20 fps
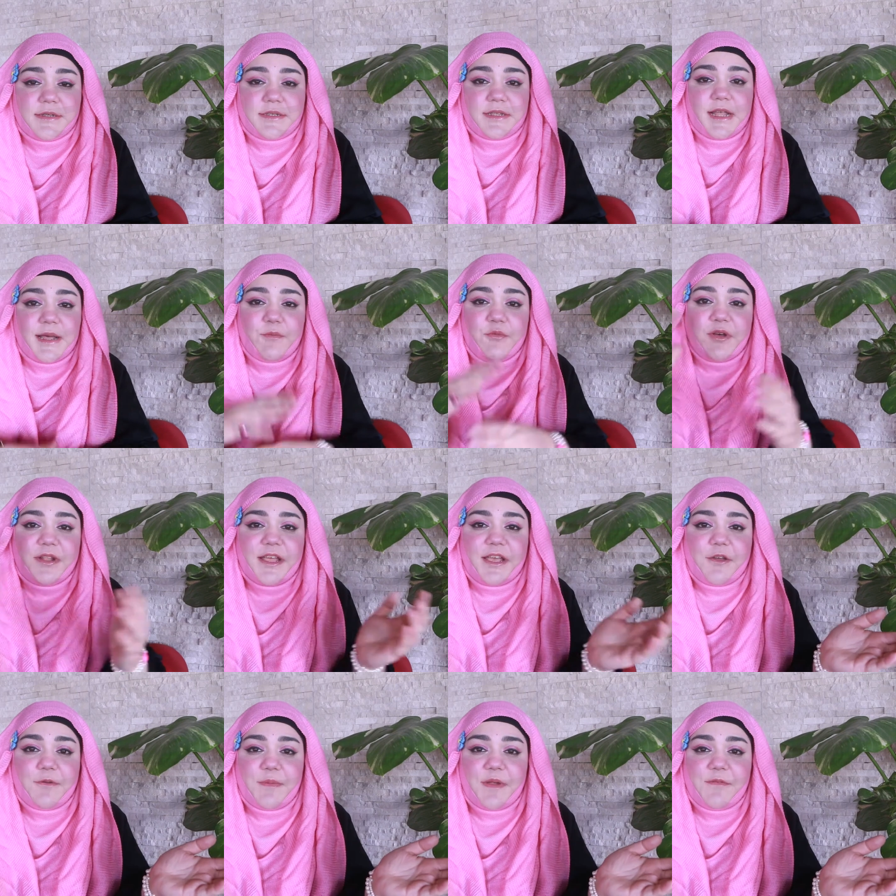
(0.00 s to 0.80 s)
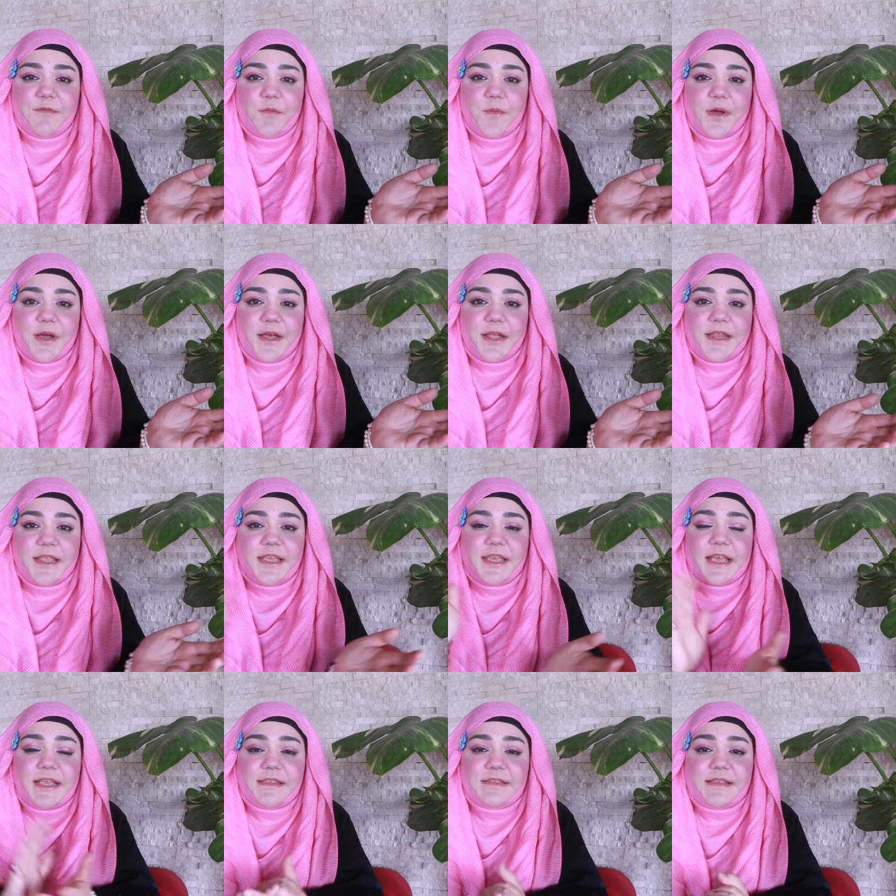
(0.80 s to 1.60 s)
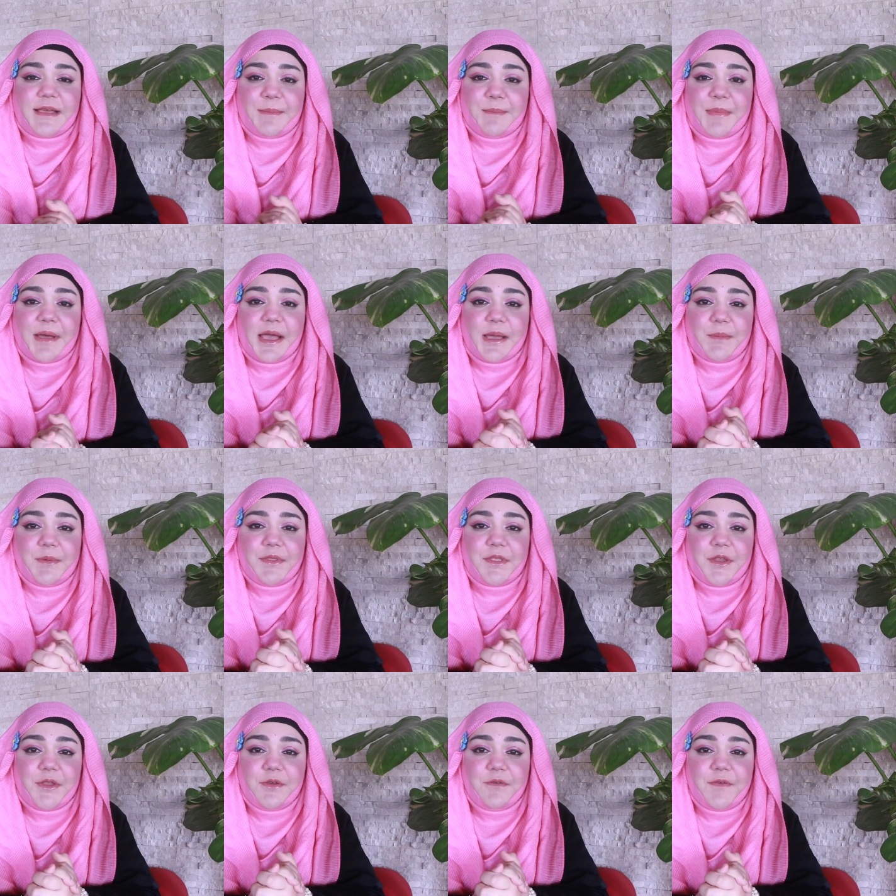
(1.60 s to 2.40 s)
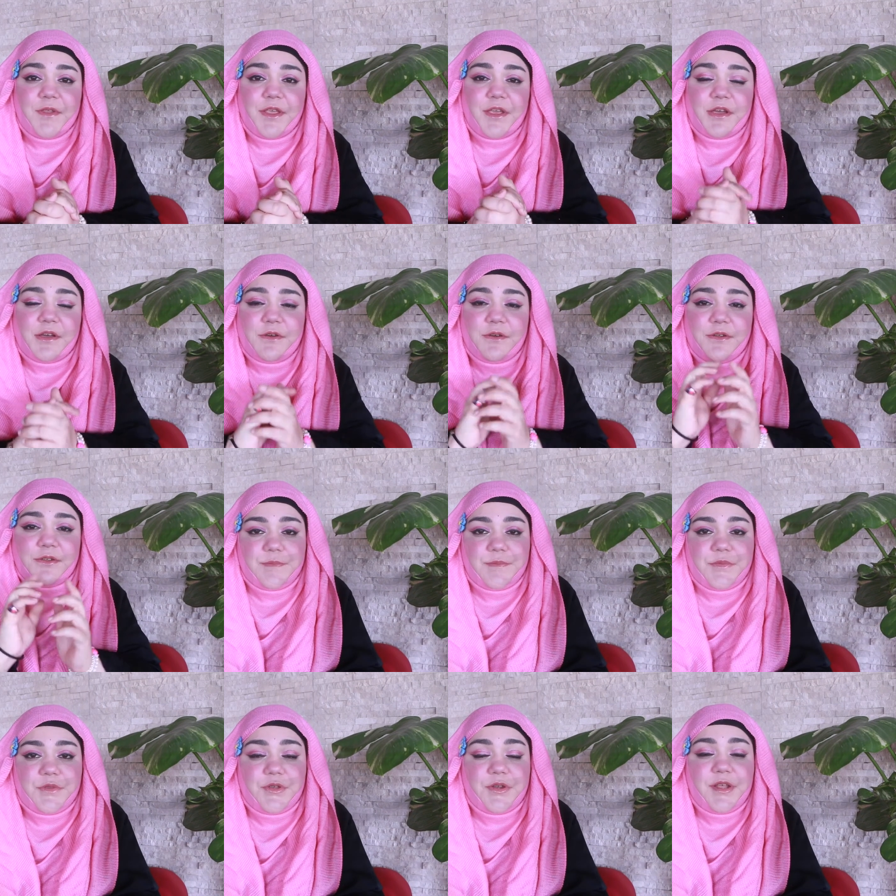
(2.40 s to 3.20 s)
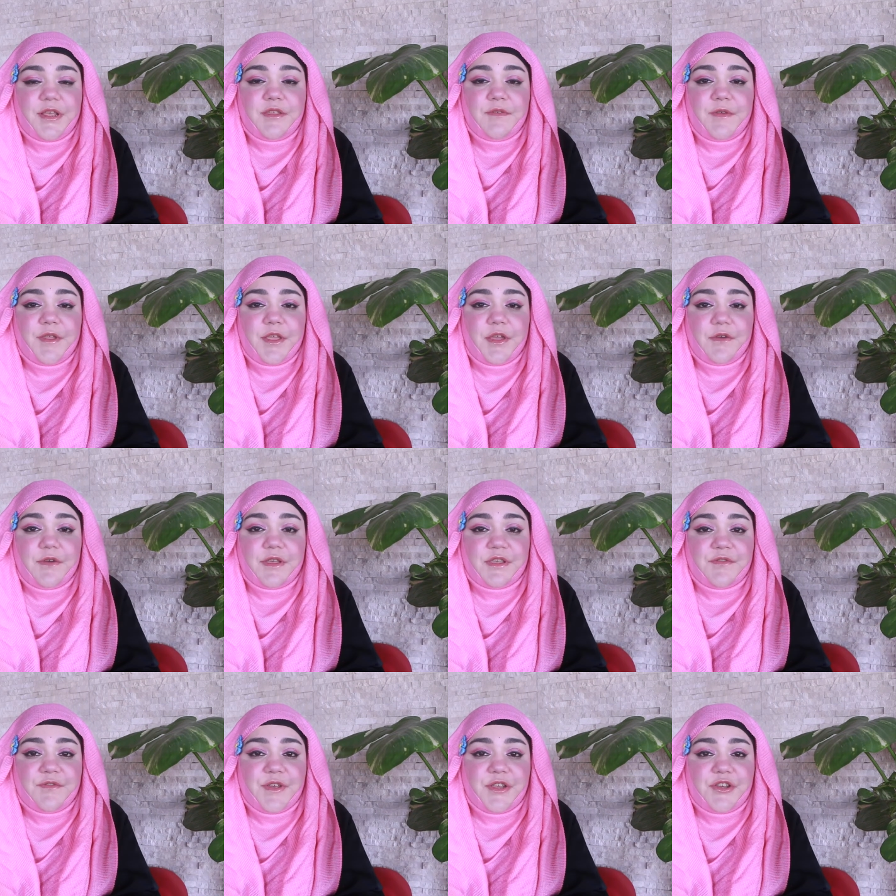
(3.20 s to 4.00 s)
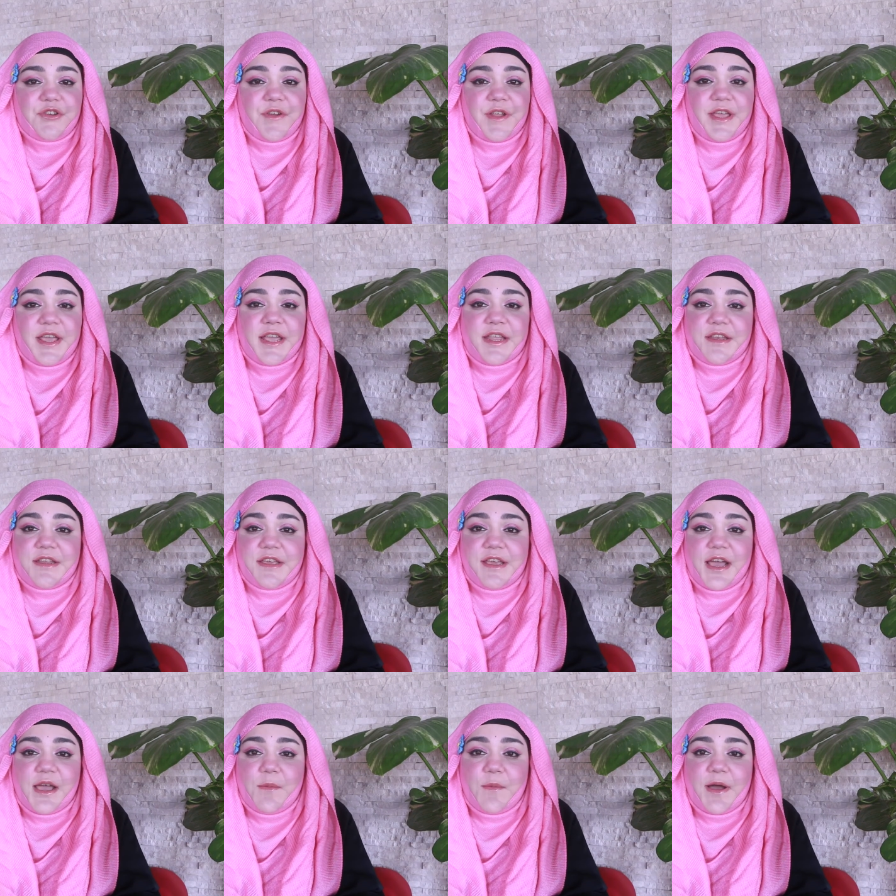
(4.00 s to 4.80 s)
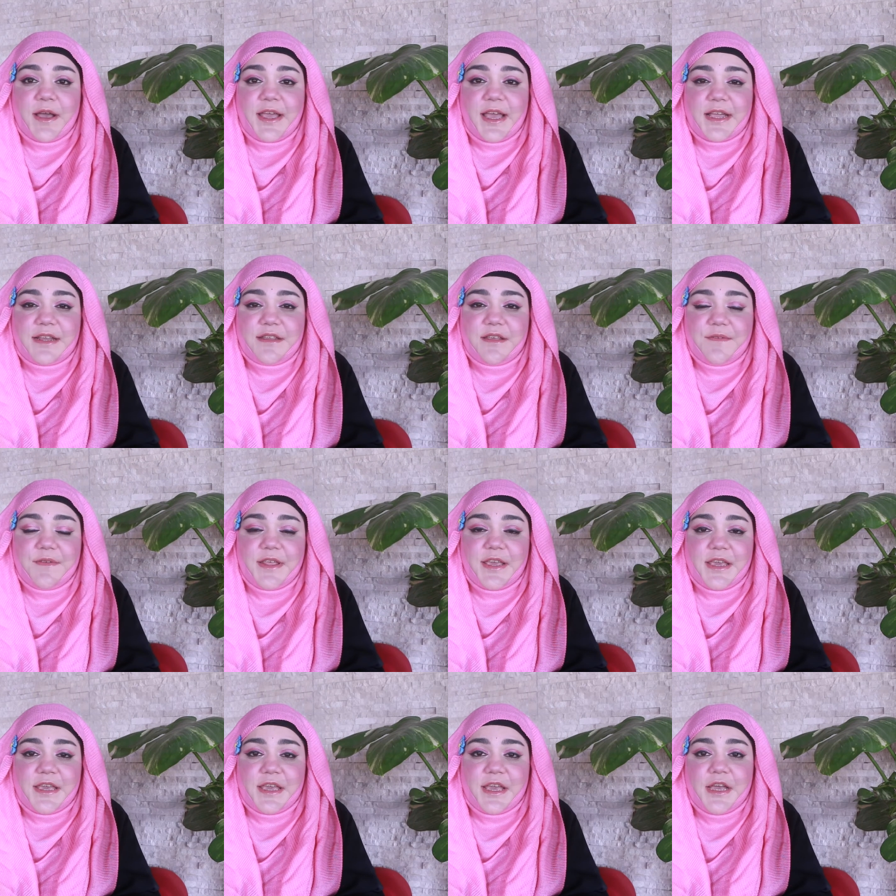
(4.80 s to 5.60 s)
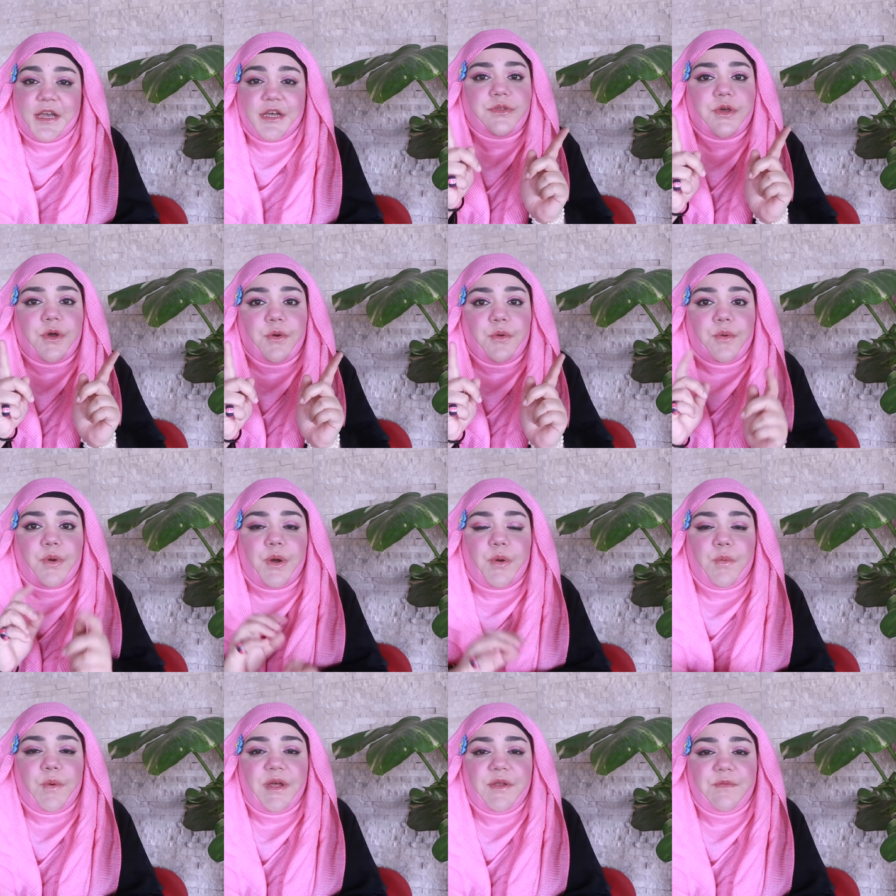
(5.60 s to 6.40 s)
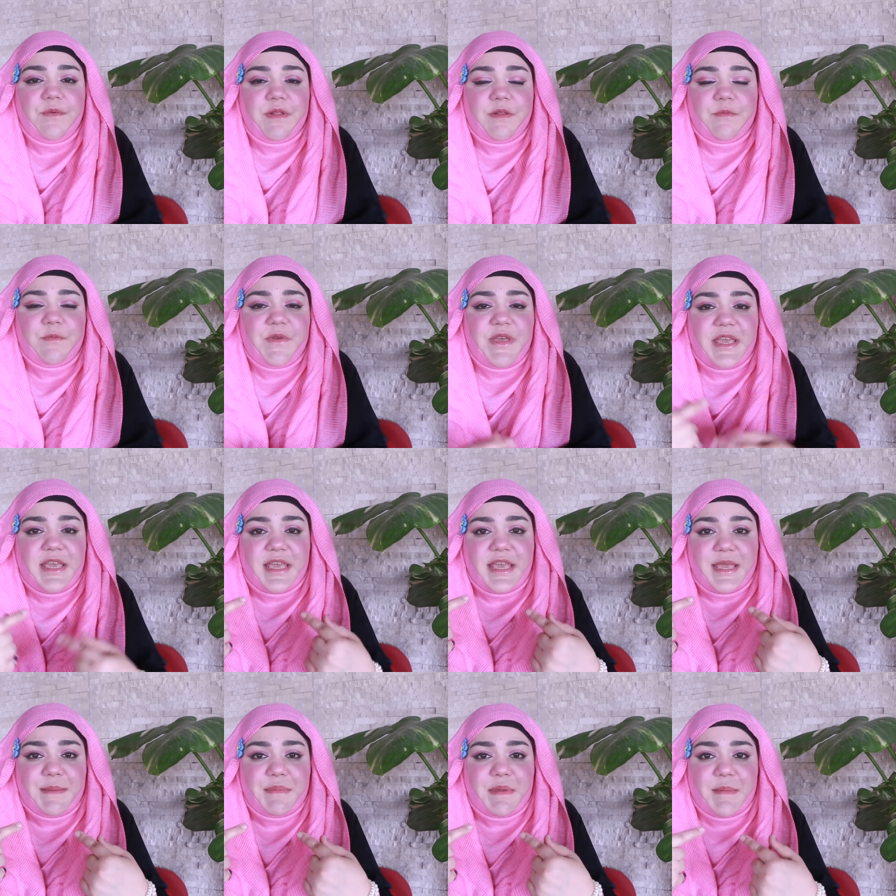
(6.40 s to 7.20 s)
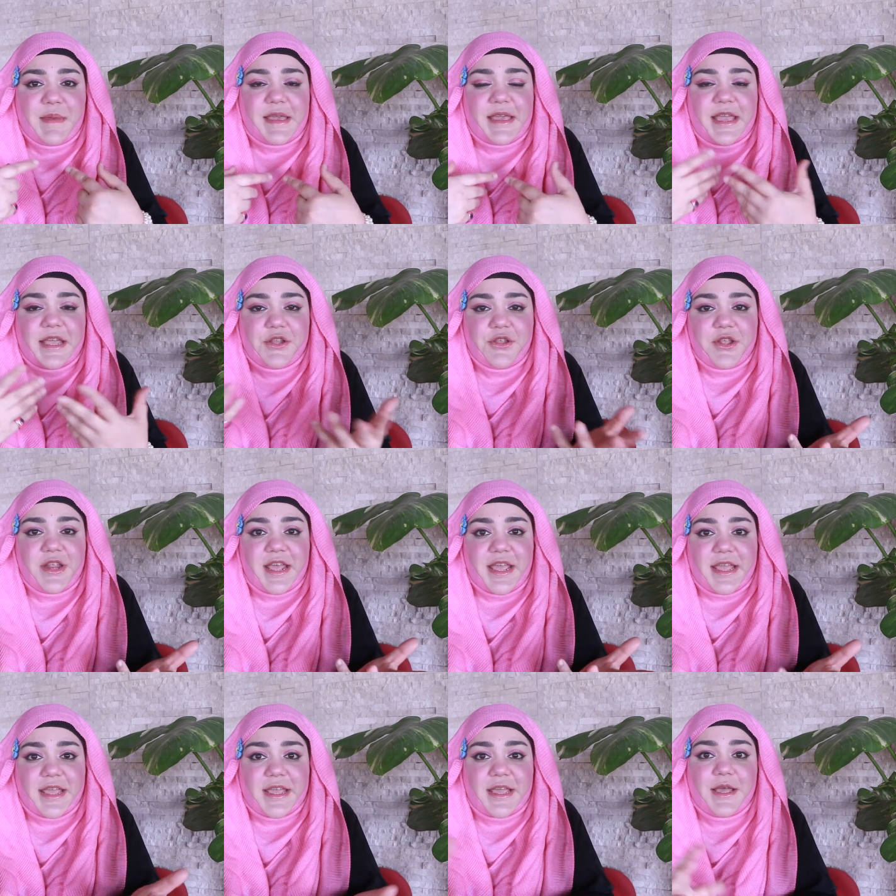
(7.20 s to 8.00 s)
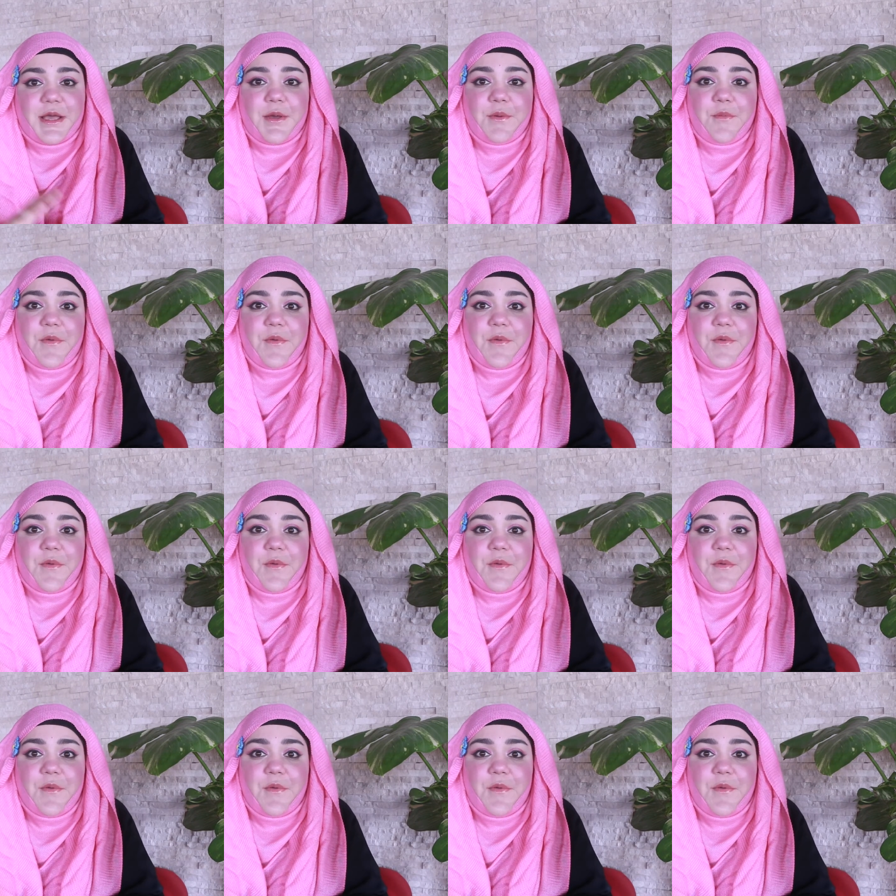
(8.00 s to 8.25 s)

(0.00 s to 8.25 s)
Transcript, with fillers: Assalamualaikum alaikum everyone yes I'm back with a new video today's video is featuring a DIY activity so what will we be making today